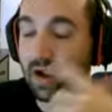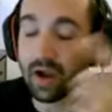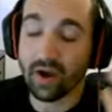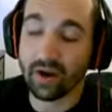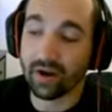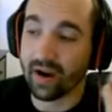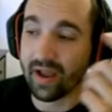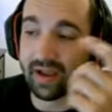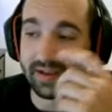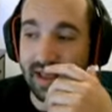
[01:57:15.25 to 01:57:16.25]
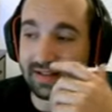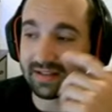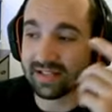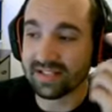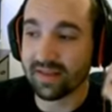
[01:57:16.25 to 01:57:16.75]
All right, at
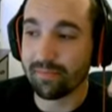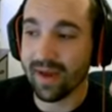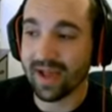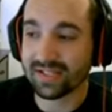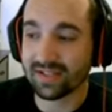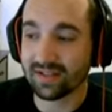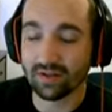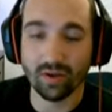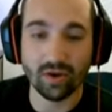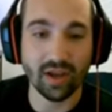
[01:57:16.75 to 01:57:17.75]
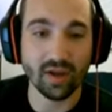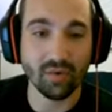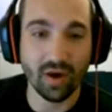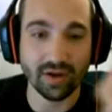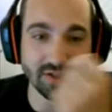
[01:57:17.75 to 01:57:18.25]
least the best looking
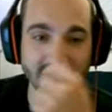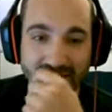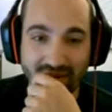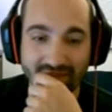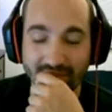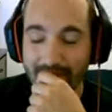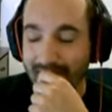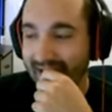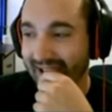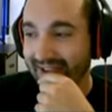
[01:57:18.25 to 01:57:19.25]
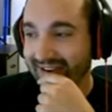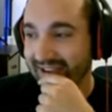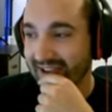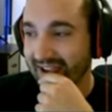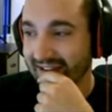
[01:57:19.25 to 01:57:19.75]
one just off the bat.
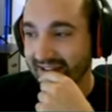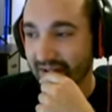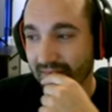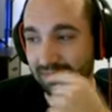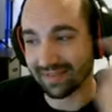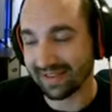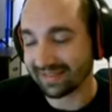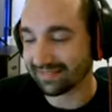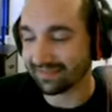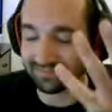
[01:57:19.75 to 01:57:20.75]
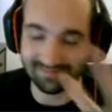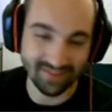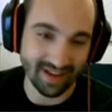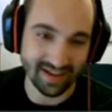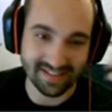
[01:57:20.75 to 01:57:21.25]
It ended up like
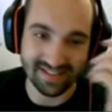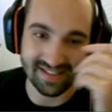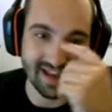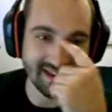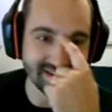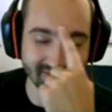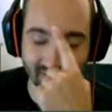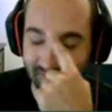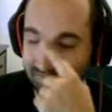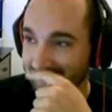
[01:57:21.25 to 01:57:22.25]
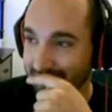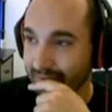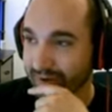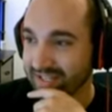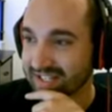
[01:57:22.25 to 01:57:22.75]
I said, being
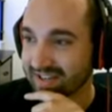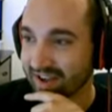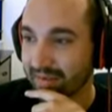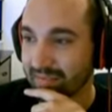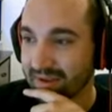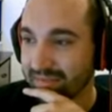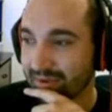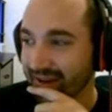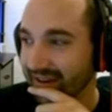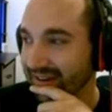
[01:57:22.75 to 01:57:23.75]
pretty stompy, but